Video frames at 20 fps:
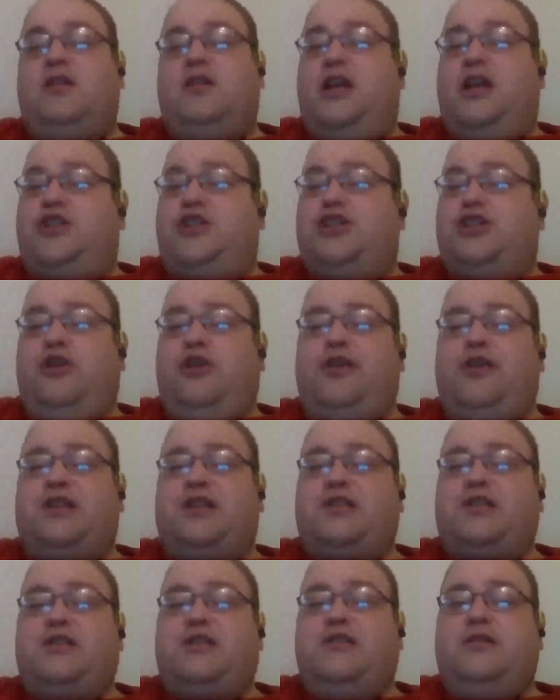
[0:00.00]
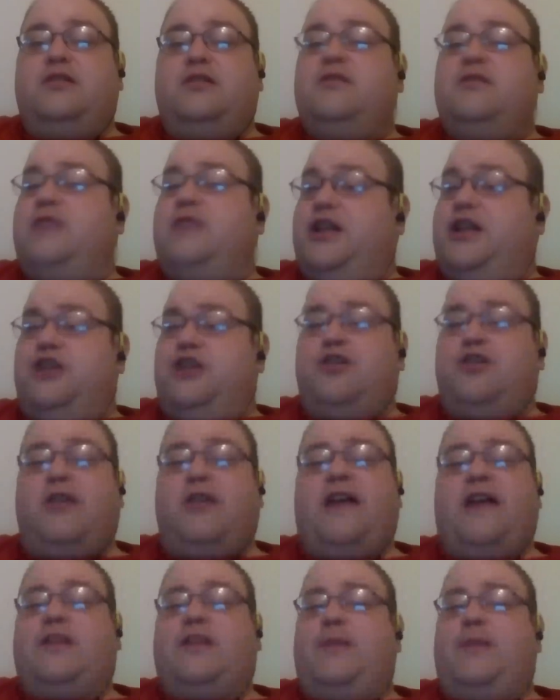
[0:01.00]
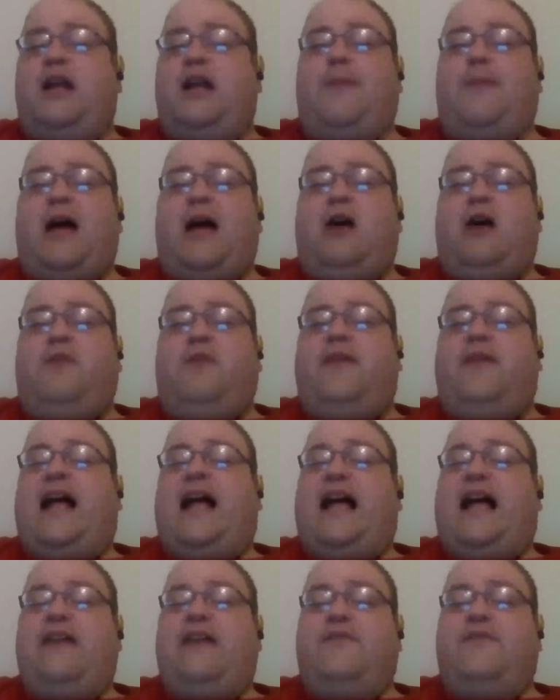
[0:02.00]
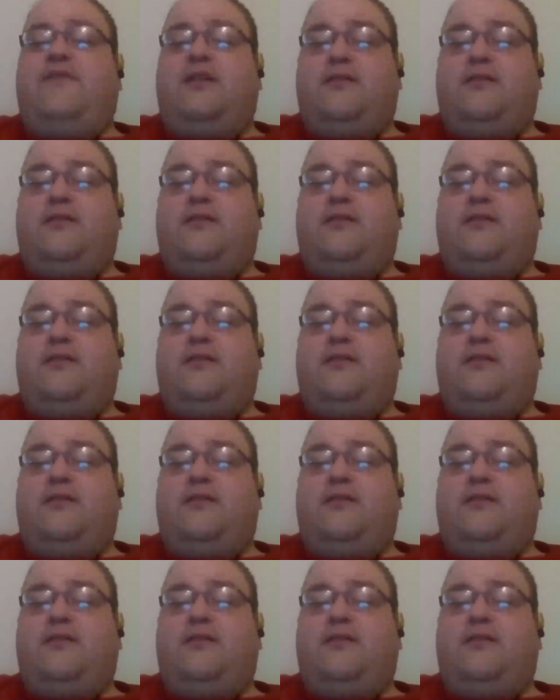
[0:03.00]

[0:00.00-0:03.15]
and showed us that you don't have to be in a Power 5